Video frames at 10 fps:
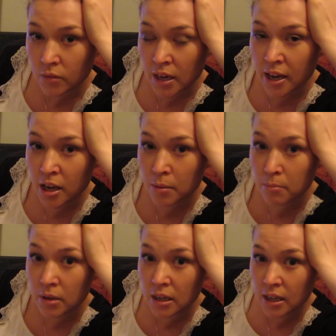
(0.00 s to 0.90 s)

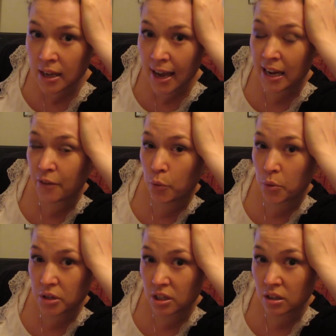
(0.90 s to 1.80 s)
and if we
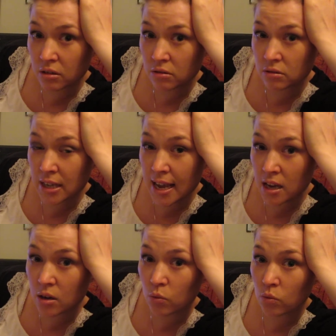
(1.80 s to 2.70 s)
were to
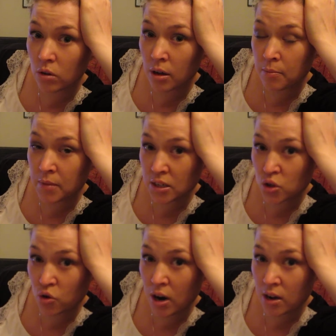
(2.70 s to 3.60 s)
take these
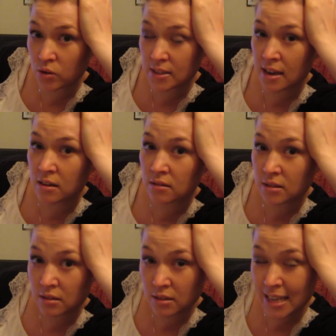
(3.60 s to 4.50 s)
trials, then
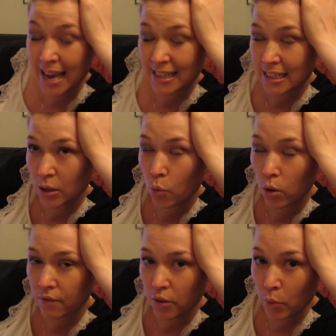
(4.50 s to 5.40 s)
technically
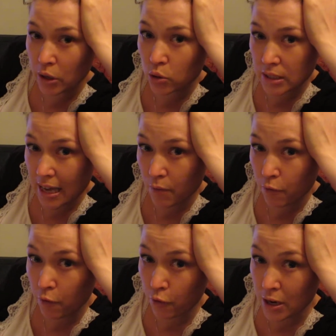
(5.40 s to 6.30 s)
one of them we could get
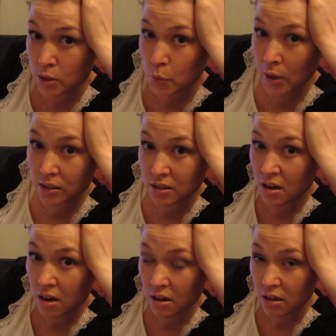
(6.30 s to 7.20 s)
for free, as well as
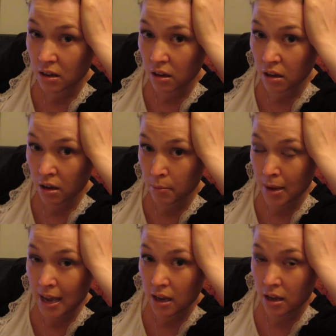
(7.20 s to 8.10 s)
our
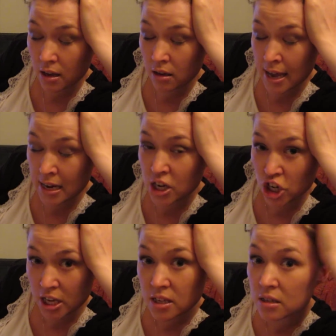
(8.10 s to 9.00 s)

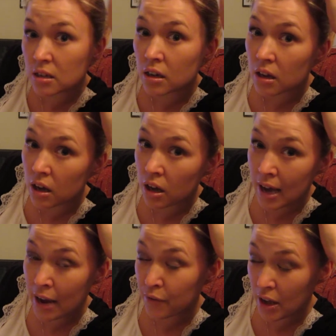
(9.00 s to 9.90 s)
NHS
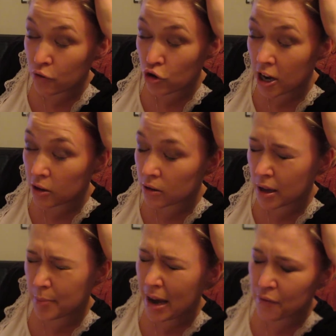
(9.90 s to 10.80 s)
IVF trial,
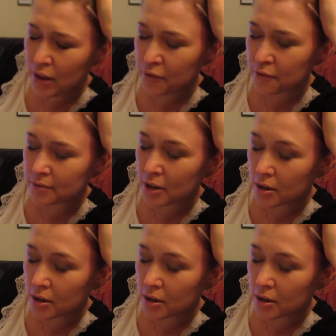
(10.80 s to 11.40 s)
IVF